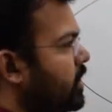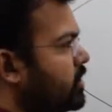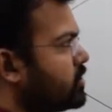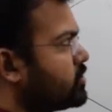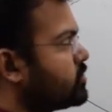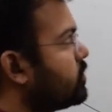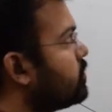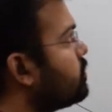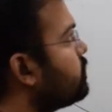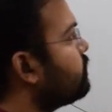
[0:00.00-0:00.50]

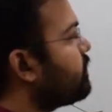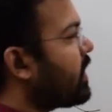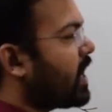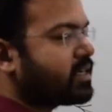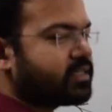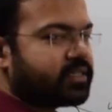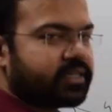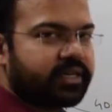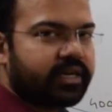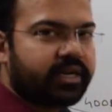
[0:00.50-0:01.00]
So
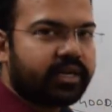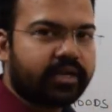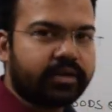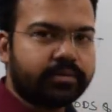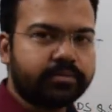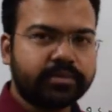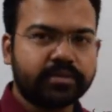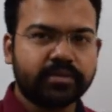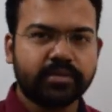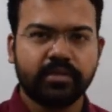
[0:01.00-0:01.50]
factor
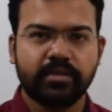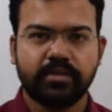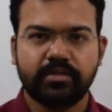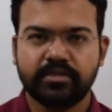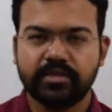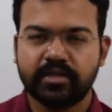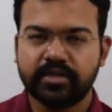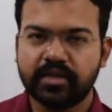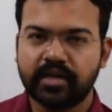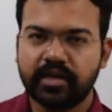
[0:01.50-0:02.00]
incomes
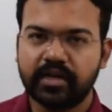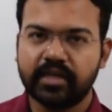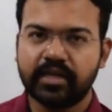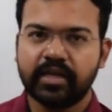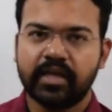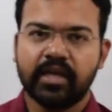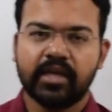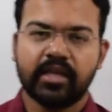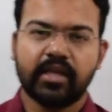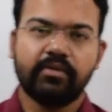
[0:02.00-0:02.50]

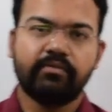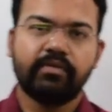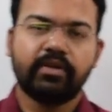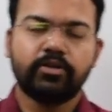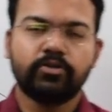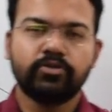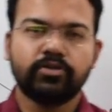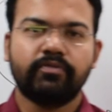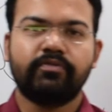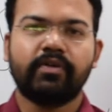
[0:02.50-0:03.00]
generally
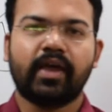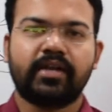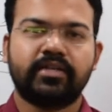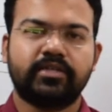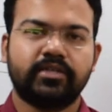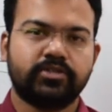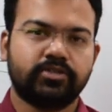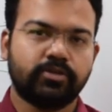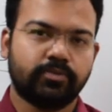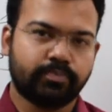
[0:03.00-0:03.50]
given to the
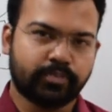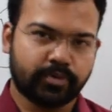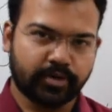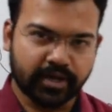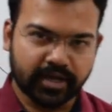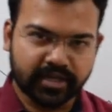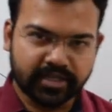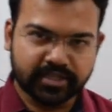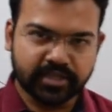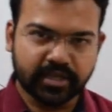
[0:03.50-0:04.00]
factors of
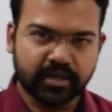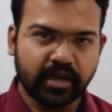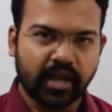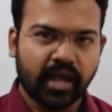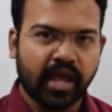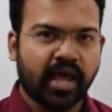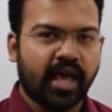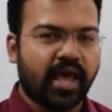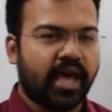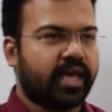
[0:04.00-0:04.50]

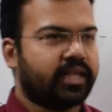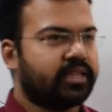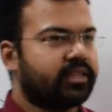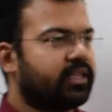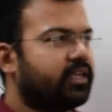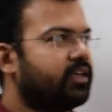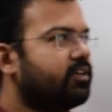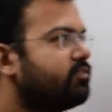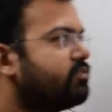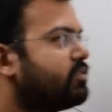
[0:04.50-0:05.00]
production,
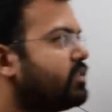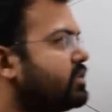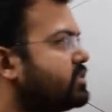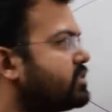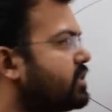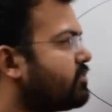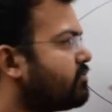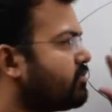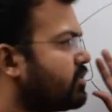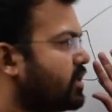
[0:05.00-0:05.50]
and if these
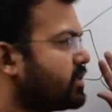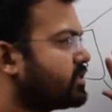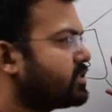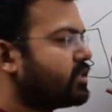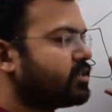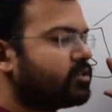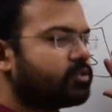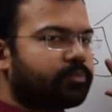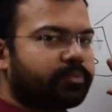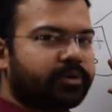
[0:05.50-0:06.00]
are
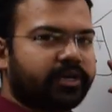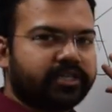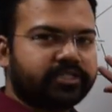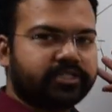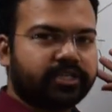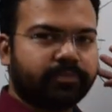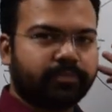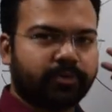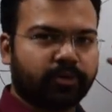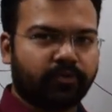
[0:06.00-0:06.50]
factors of
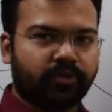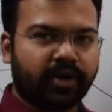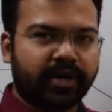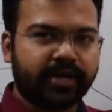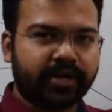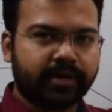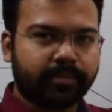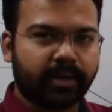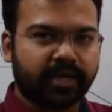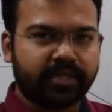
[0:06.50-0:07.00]
production
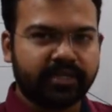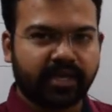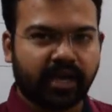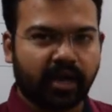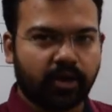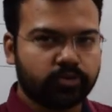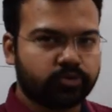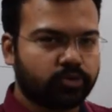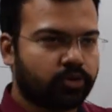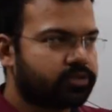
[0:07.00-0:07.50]
provided by the
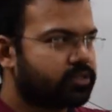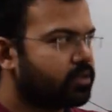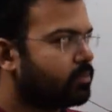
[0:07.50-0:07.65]
household,